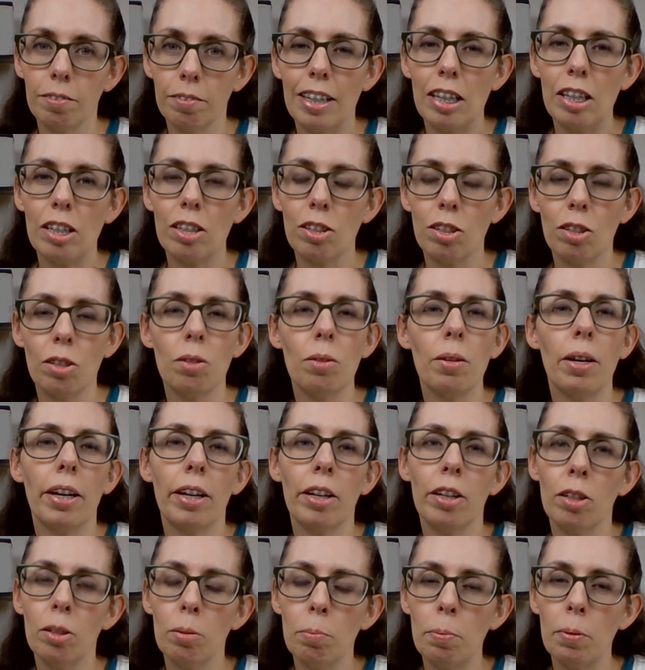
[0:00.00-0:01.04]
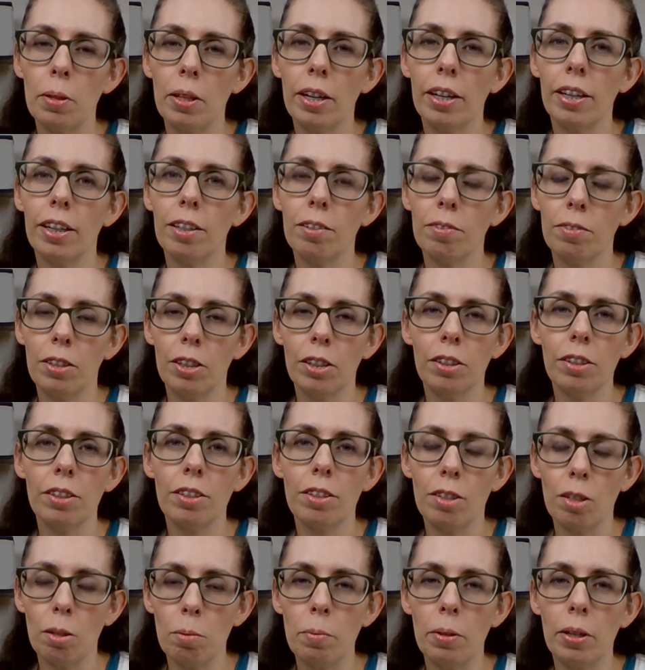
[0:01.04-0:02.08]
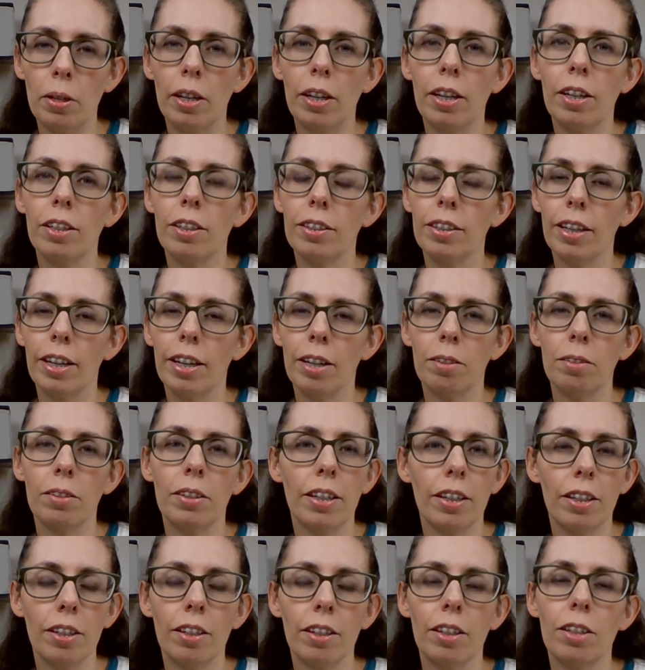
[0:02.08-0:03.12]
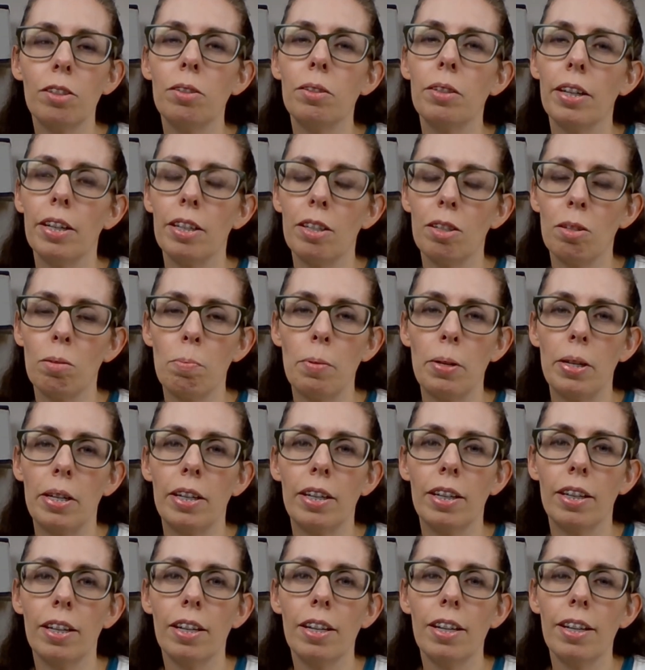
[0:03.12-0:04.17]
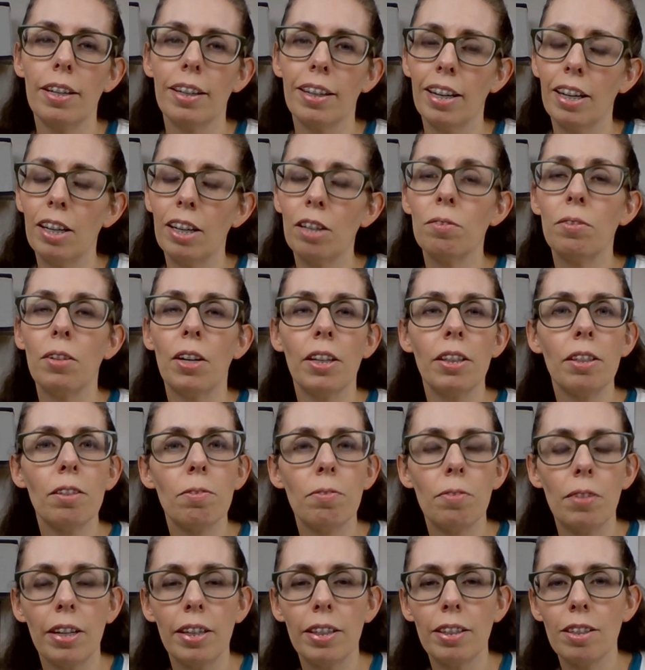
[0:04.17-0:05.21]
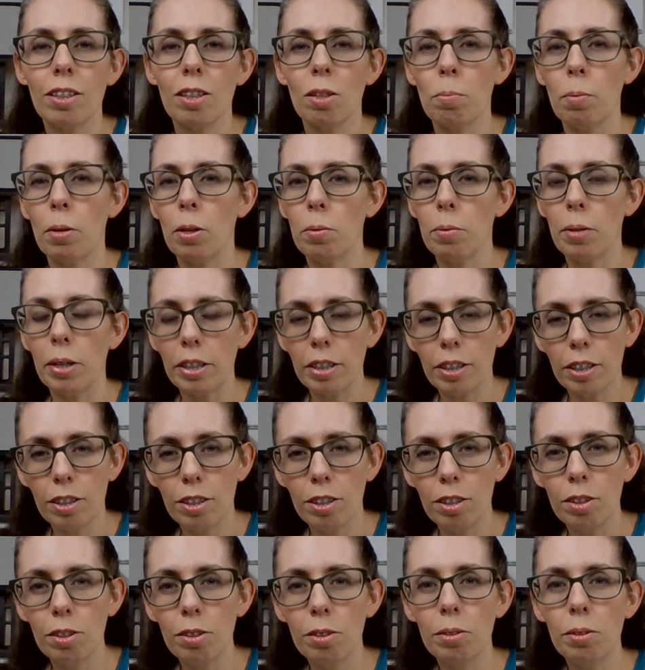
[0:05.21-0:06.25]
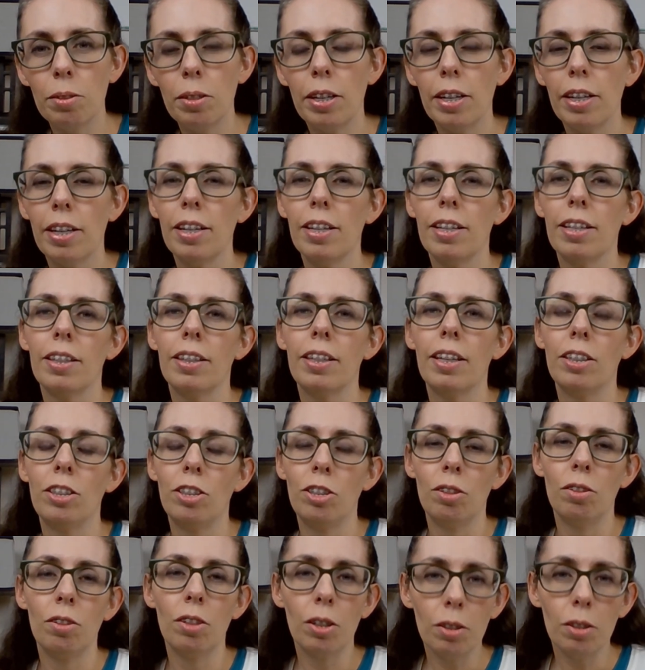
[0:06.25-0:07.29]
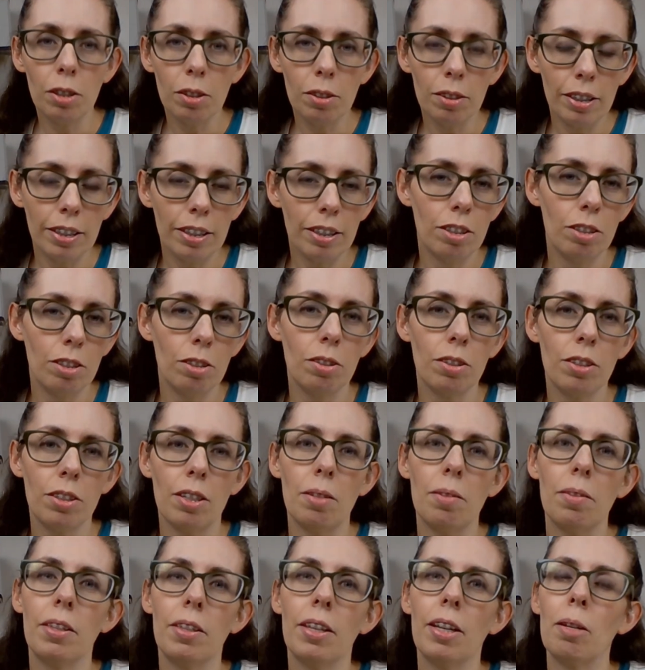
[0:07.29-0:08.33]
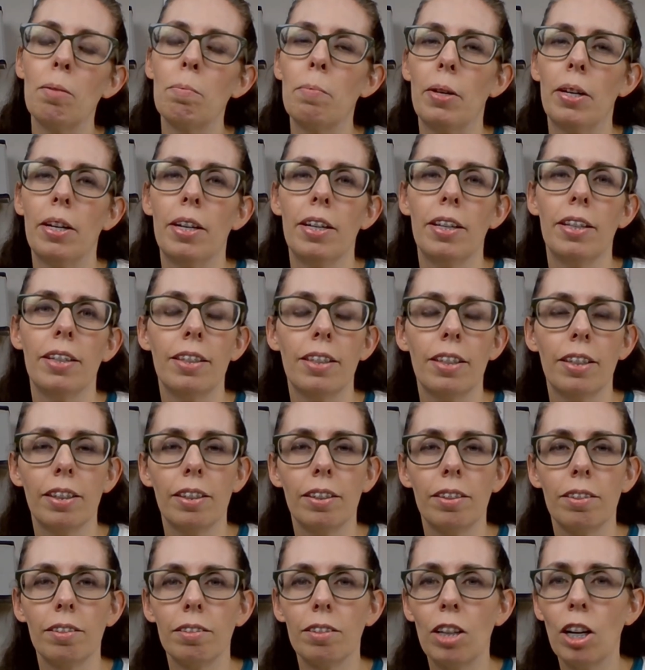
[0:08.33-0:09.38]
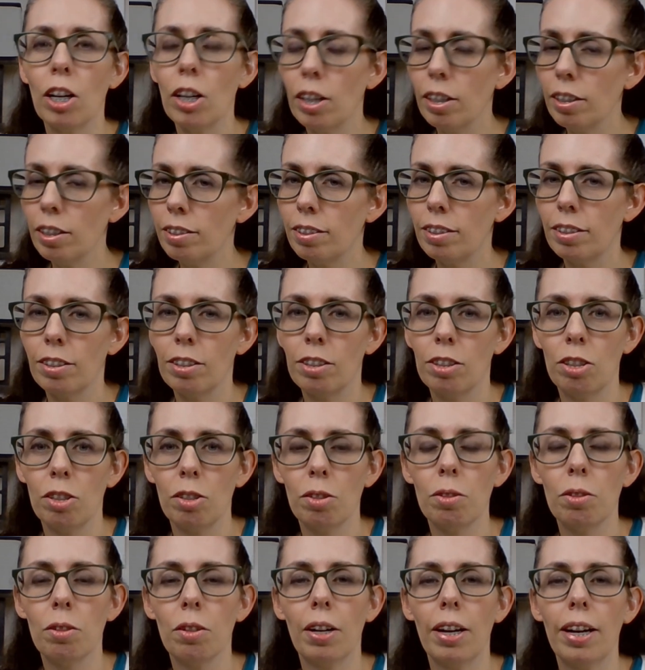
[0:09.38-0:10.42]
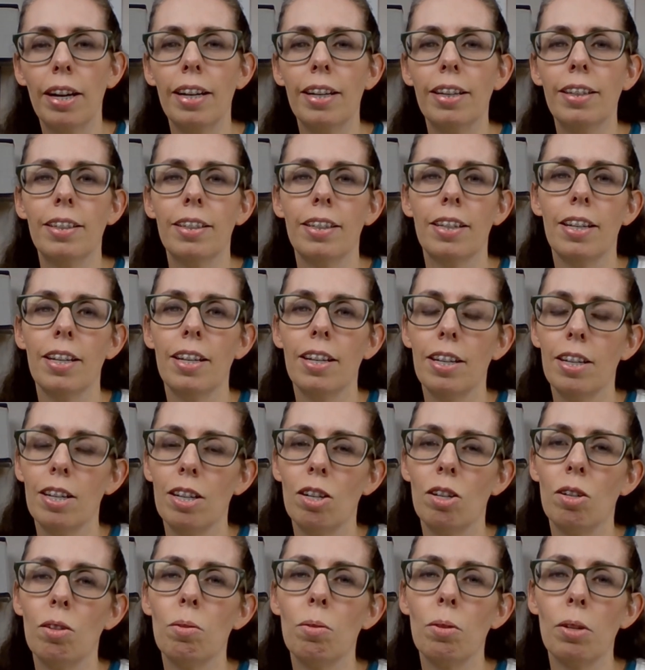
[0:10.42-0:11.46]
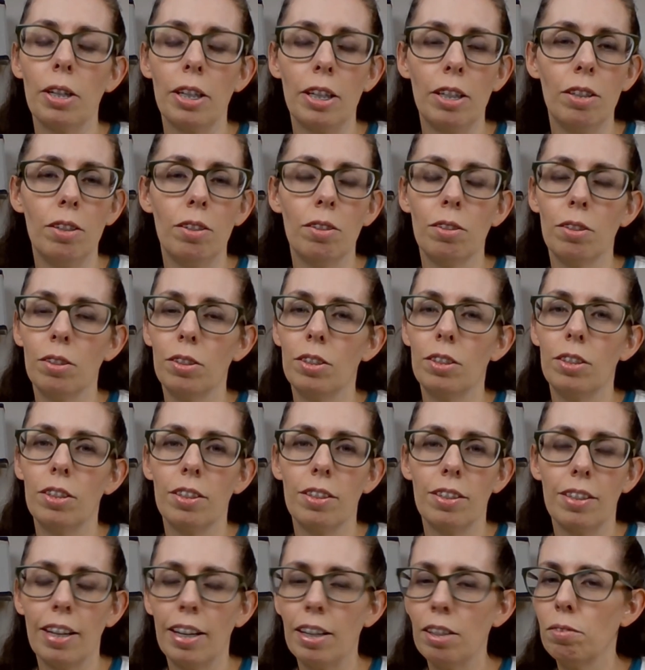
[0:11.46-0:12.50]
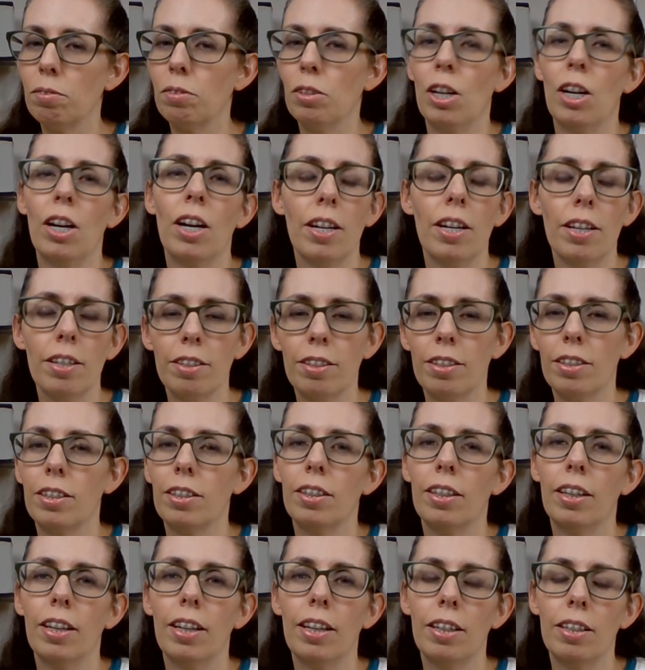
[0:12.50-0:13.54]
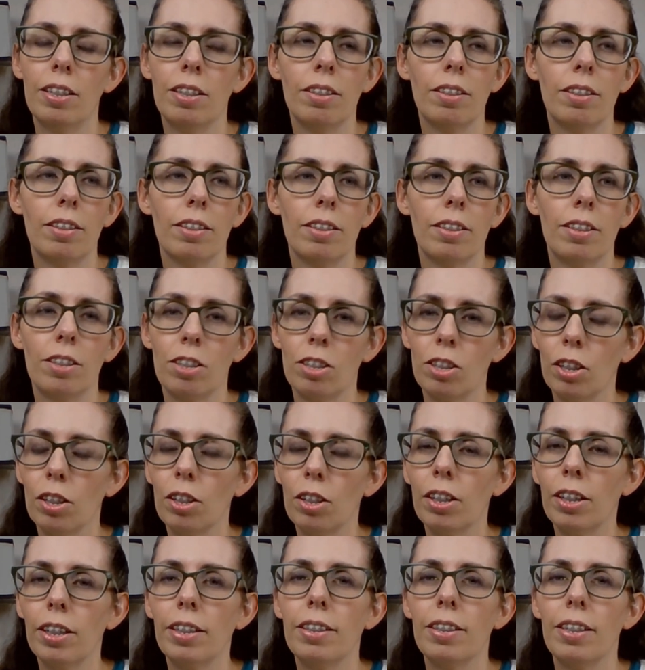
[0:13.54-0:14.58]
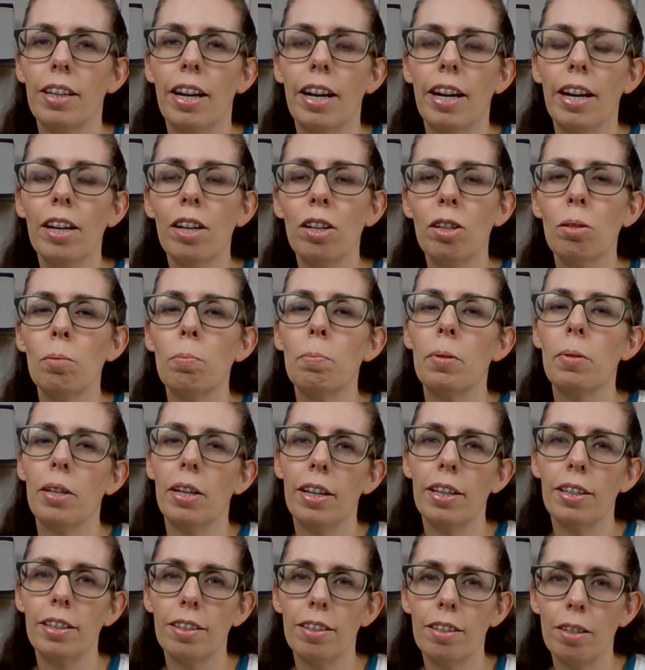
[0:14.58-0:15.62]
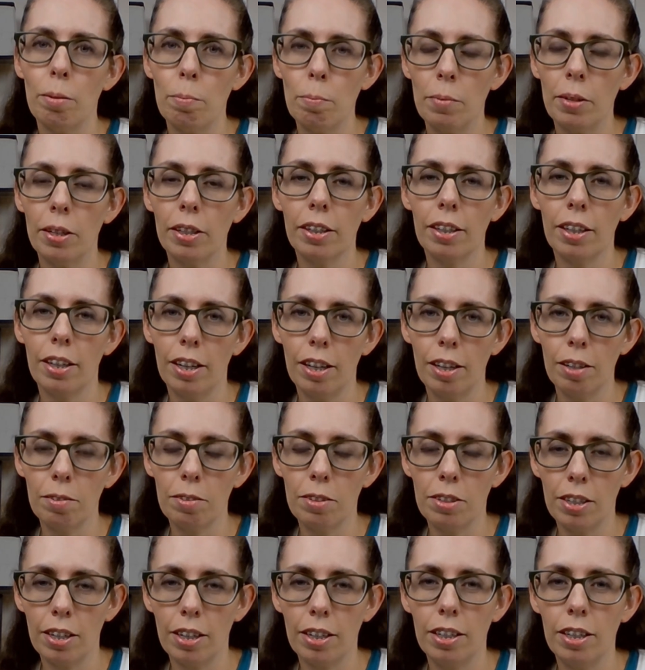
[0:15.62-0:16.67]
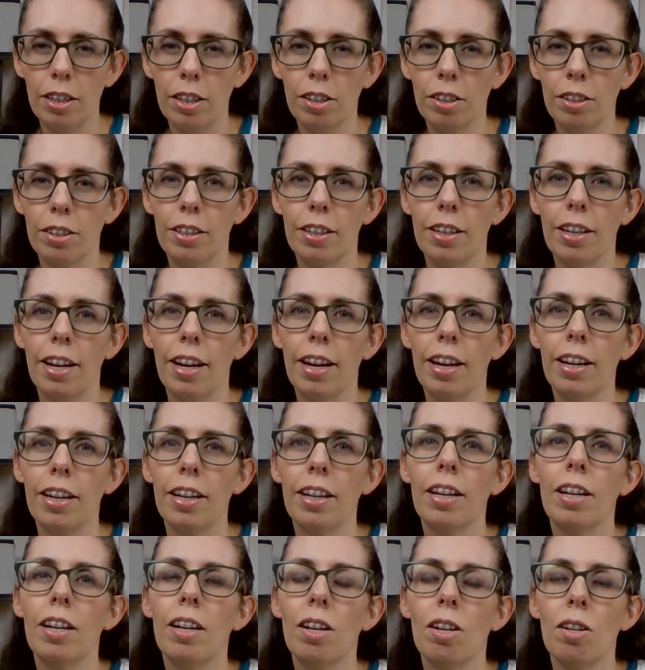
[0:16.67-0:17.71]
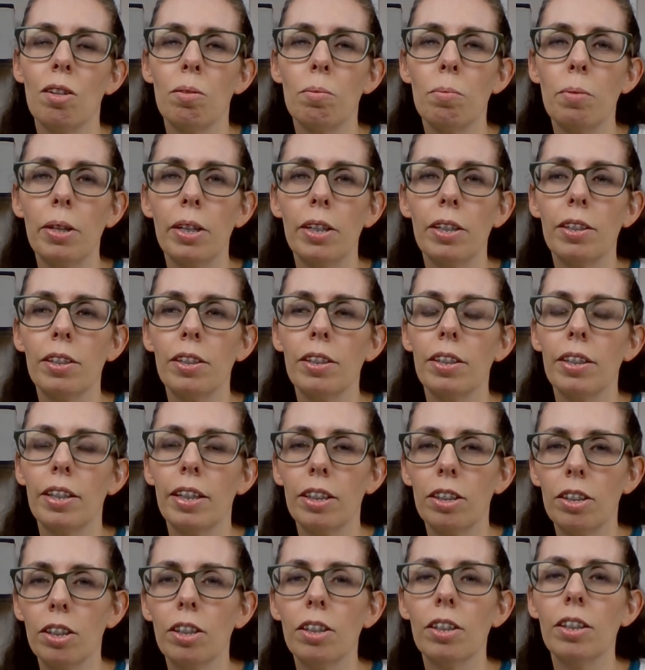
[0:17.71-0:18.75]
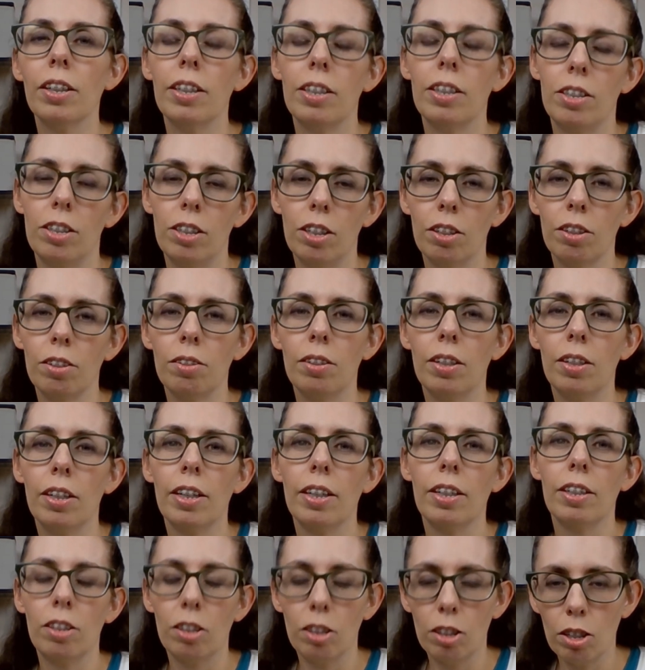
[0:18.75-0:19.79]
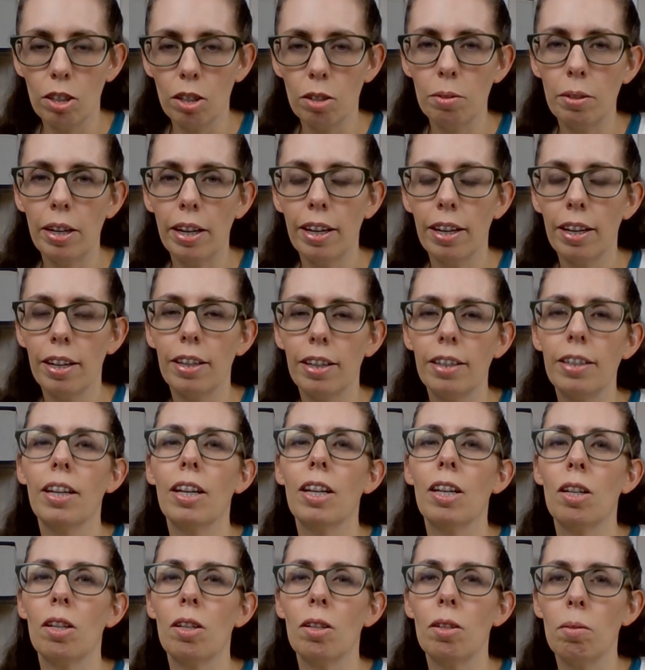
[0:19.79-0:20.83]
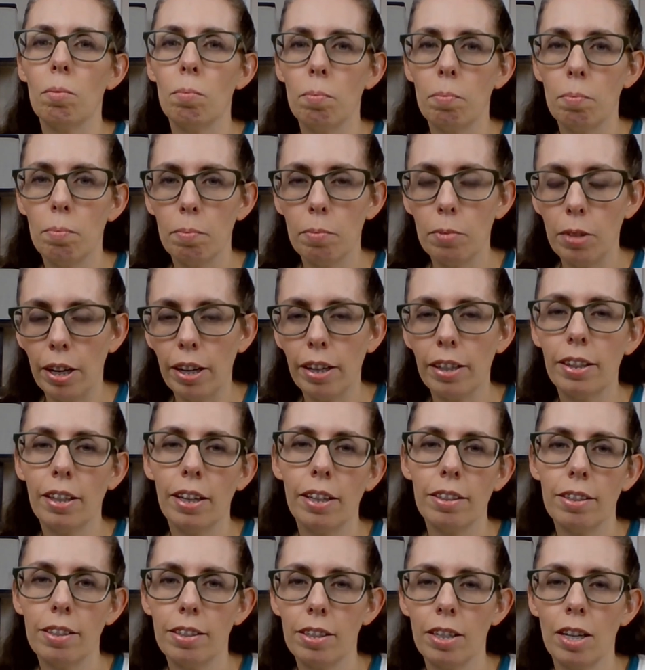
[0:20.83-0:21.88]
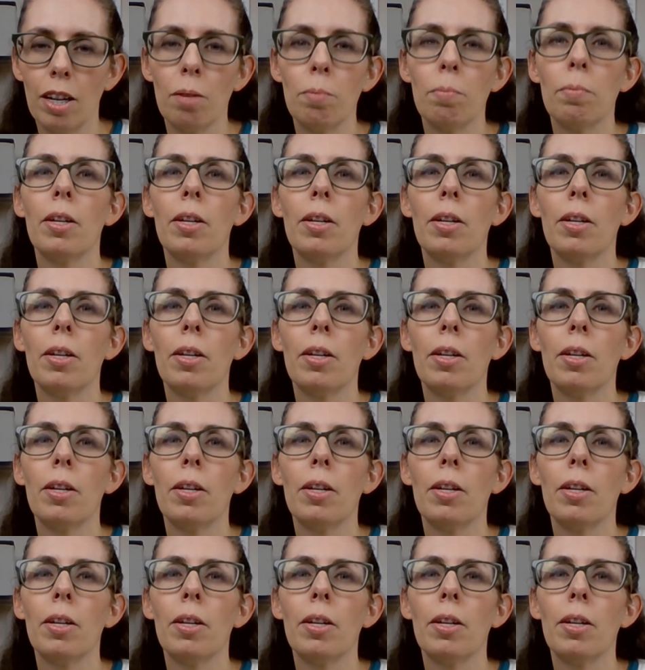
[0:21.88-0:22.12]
So I hope that if there is somebody out there who has been kind of on the fence about what to do, that you know you need to do something, but the cost is so great, or you just kind of lost and discouraged, I hope that something that I have said here today will encourage you to go ahead and take that step.